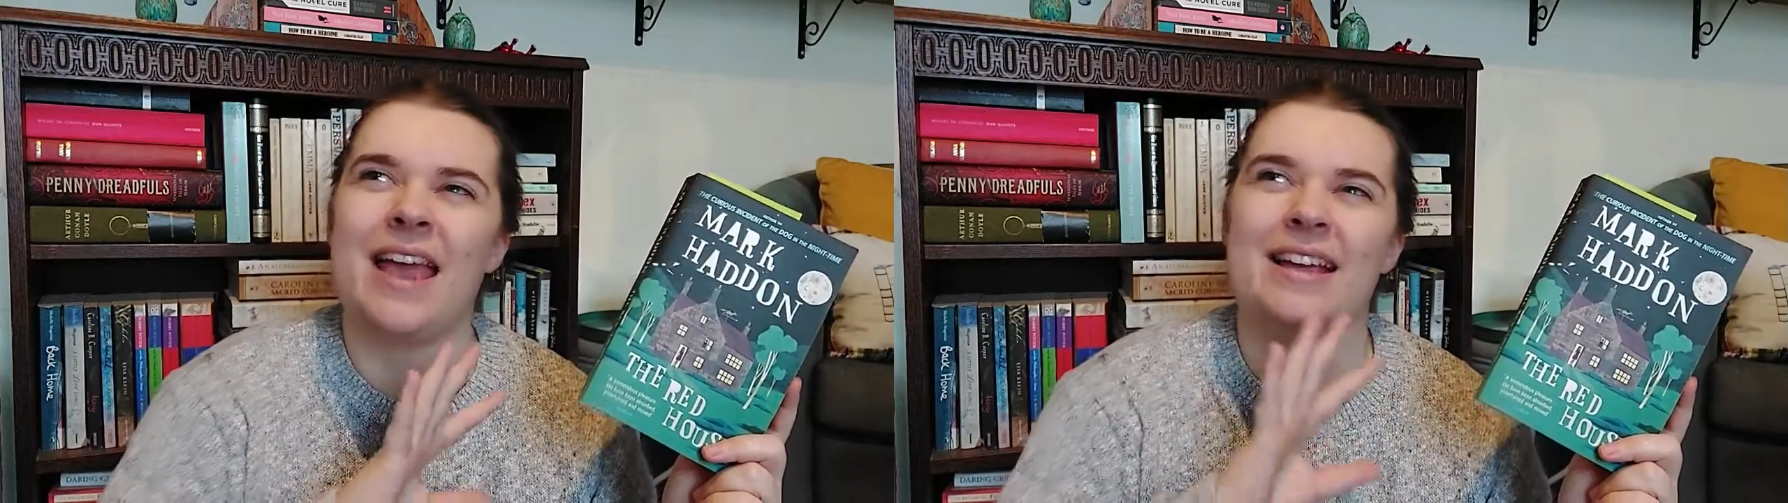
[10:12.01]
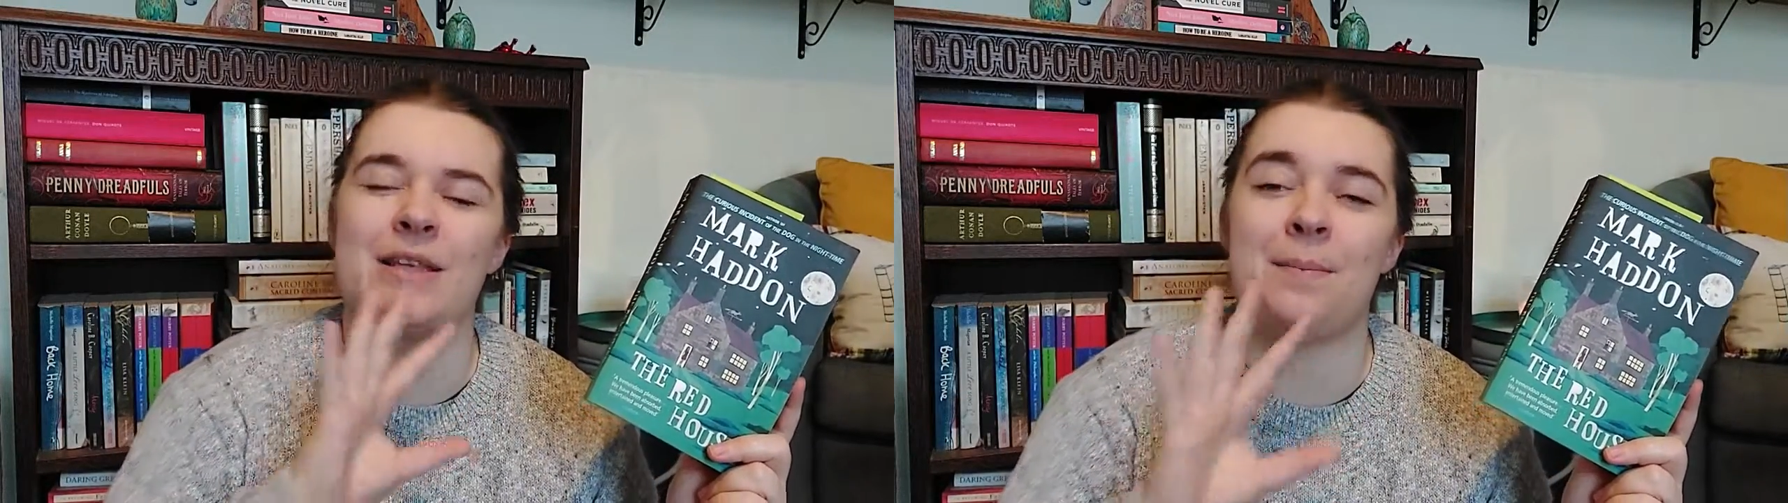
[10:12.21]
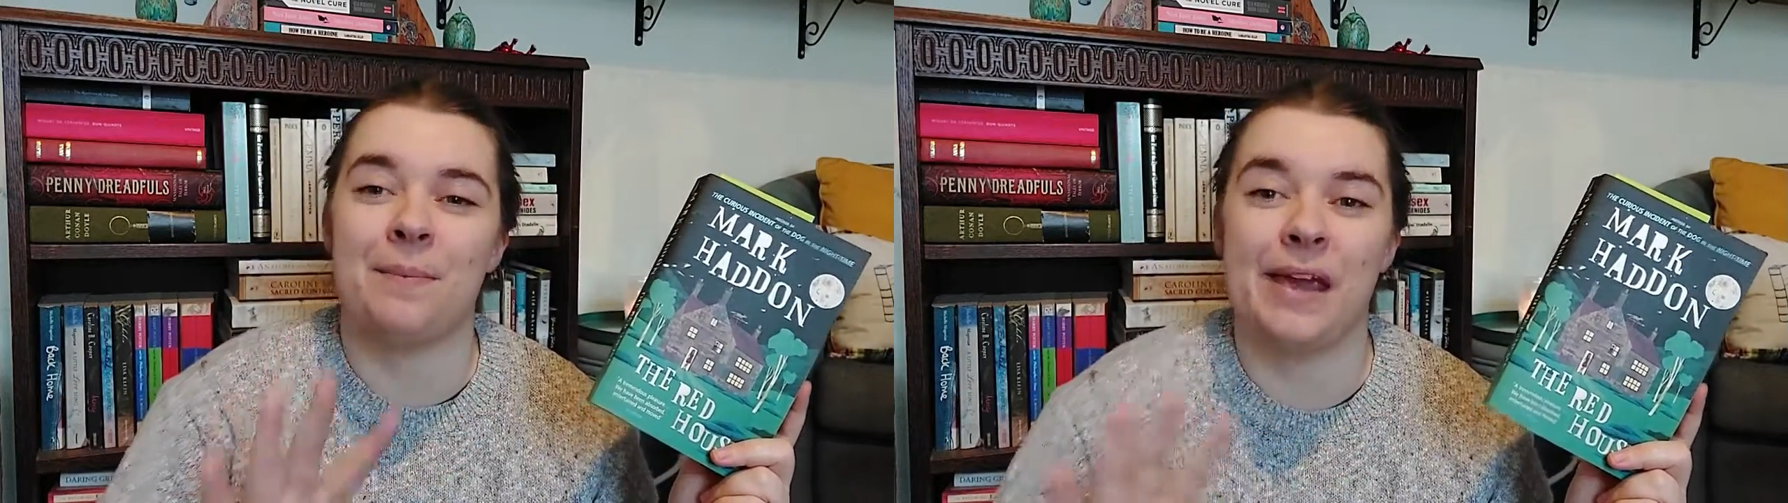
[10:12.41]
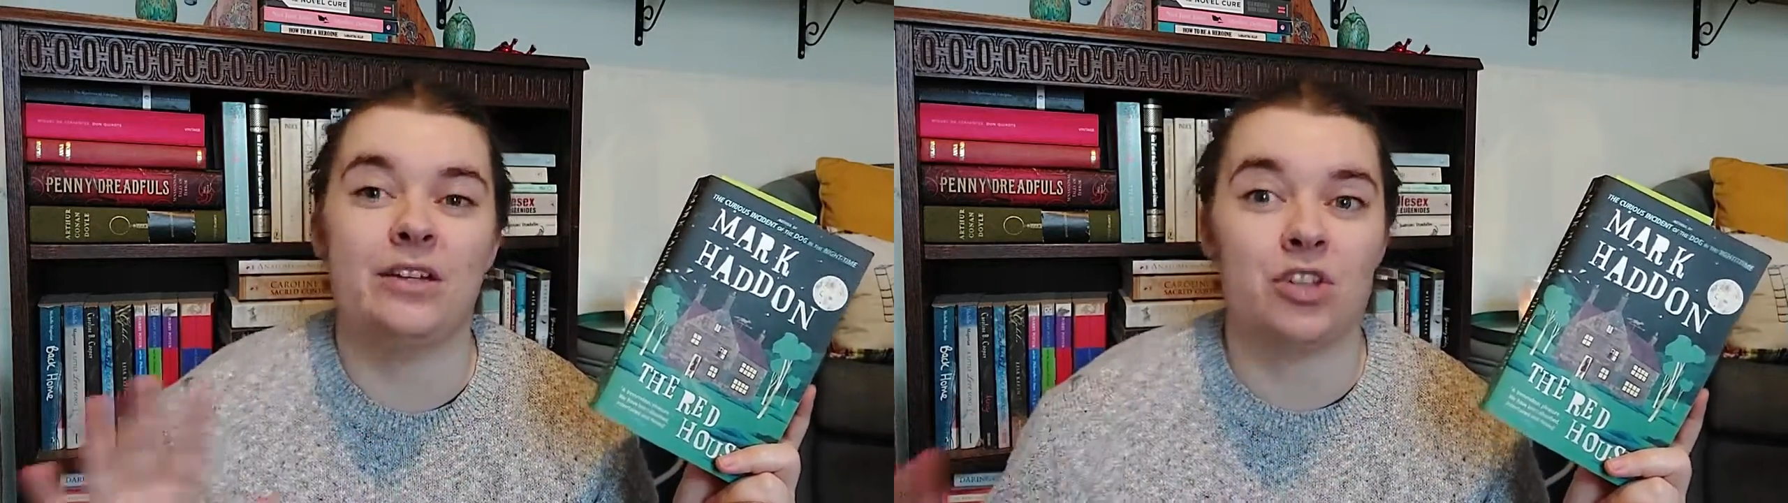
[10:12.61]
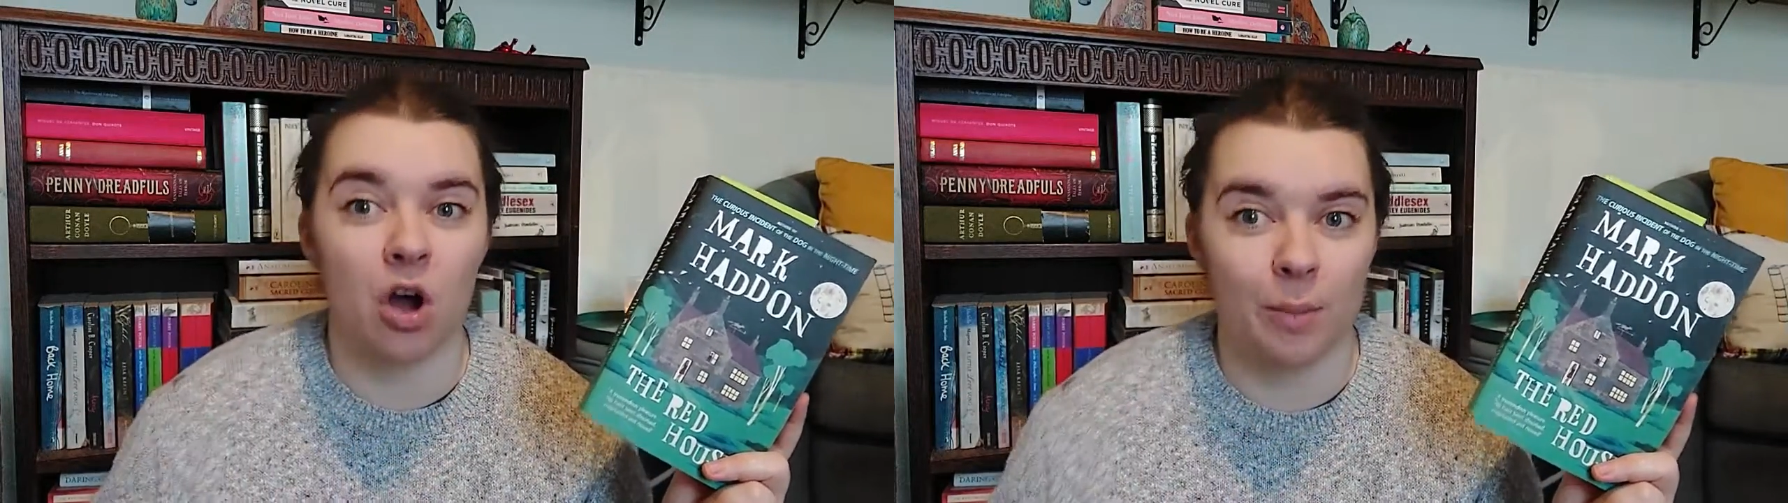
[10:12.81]
it's a
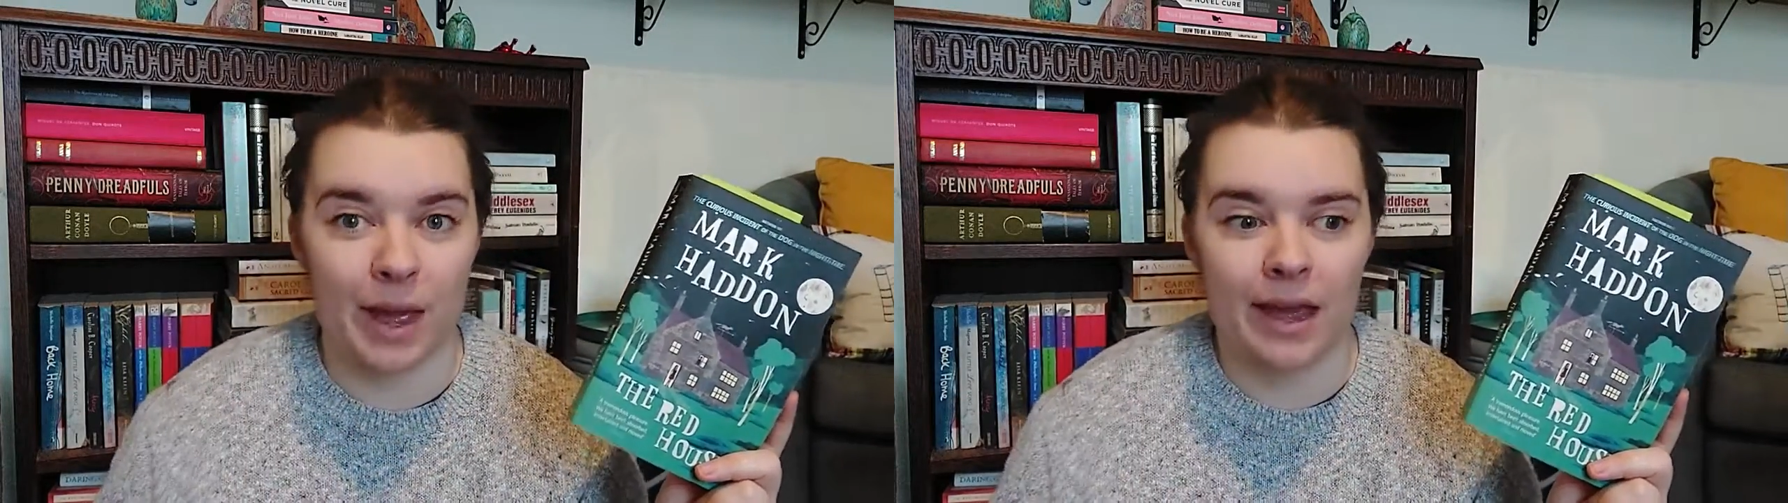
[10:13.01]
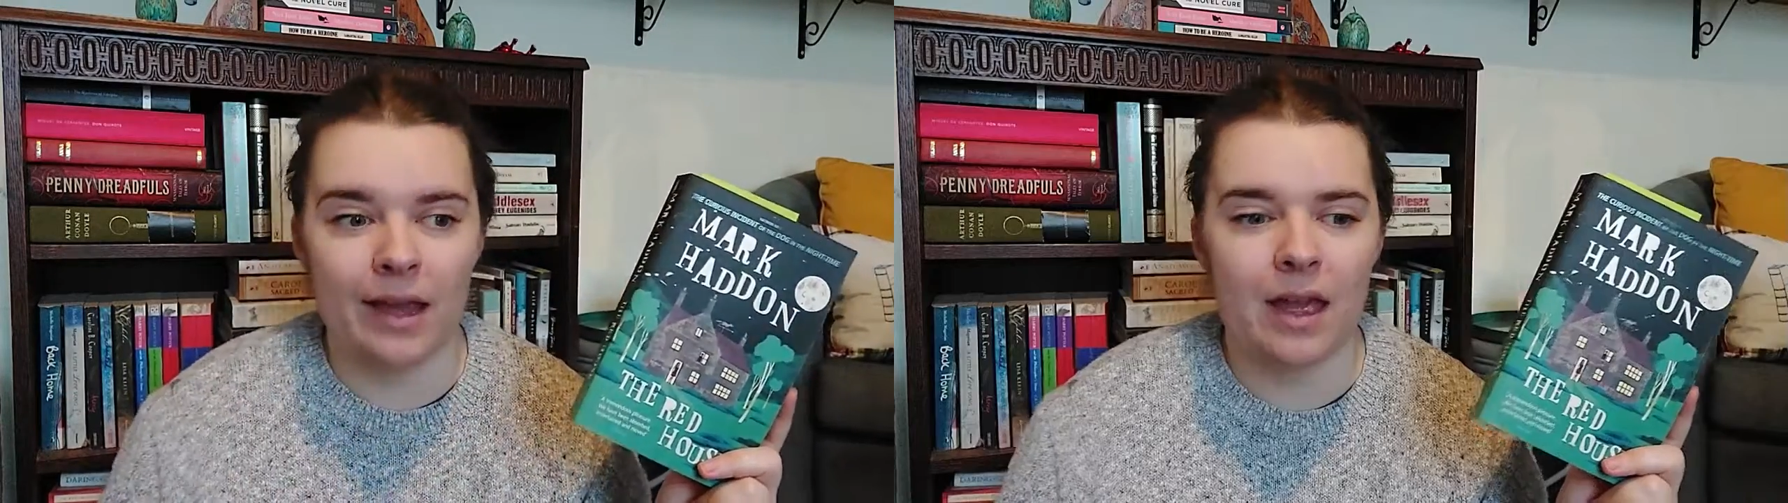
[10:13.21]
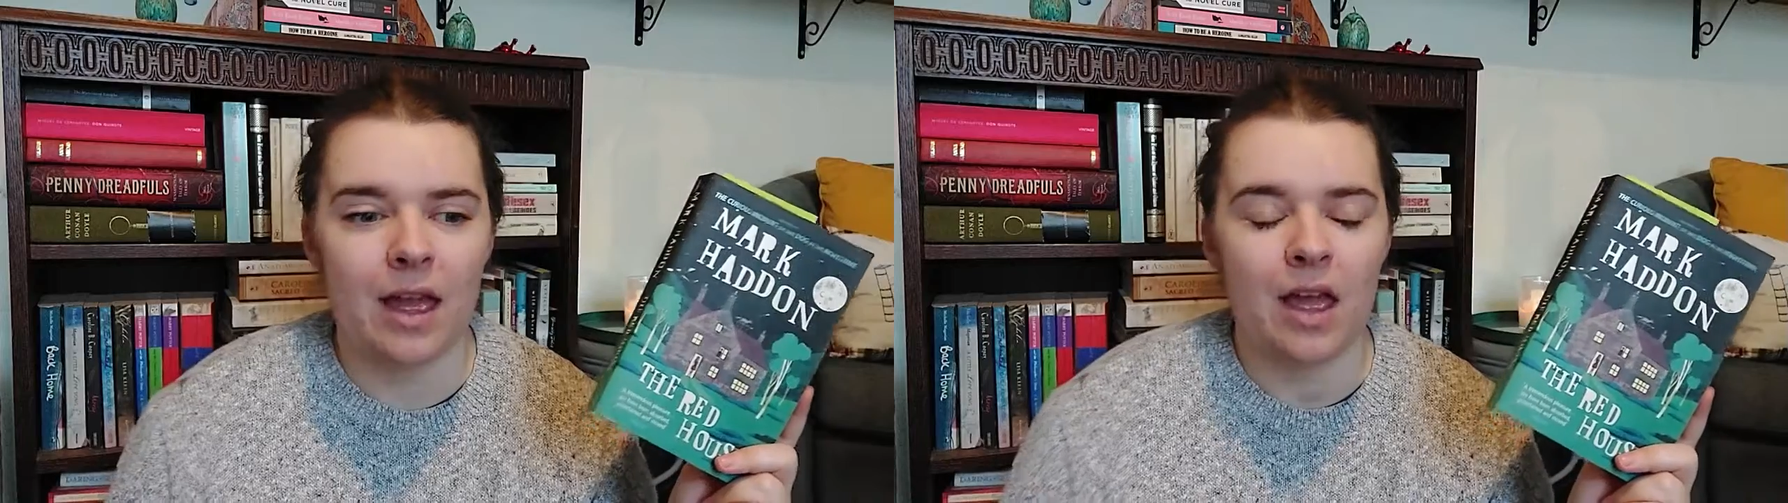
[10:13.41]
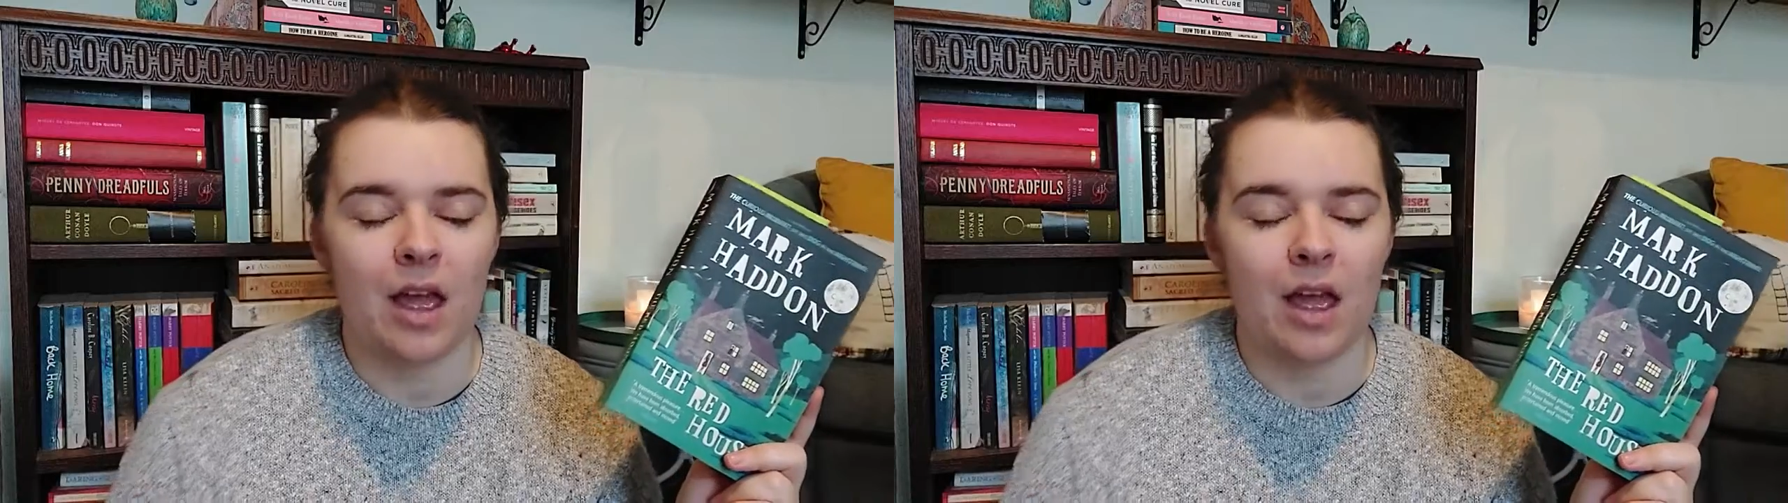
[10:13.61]
big topic,